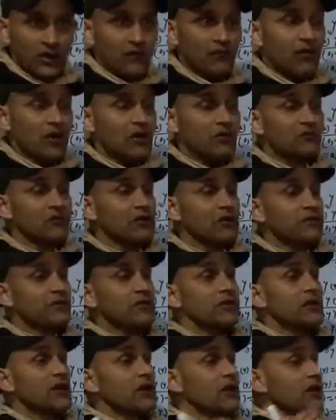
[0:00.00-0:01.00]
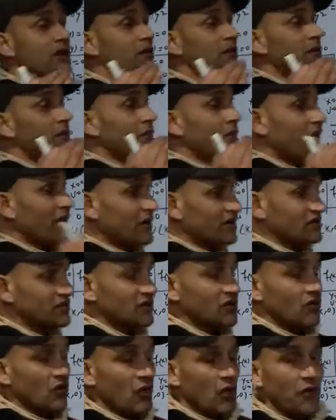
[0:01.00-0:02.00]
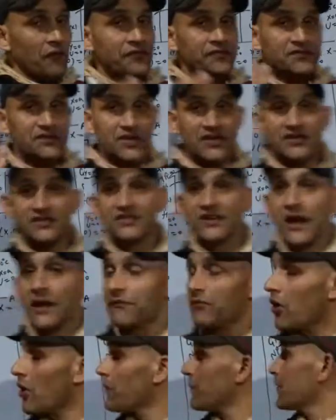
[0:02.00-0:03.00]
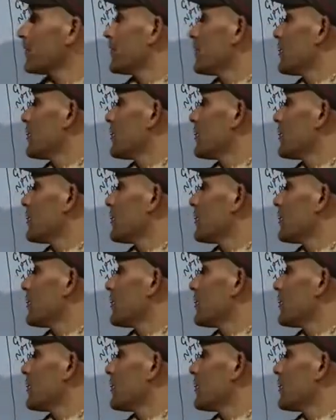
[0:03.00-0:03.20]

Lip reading: What will be the function of such type of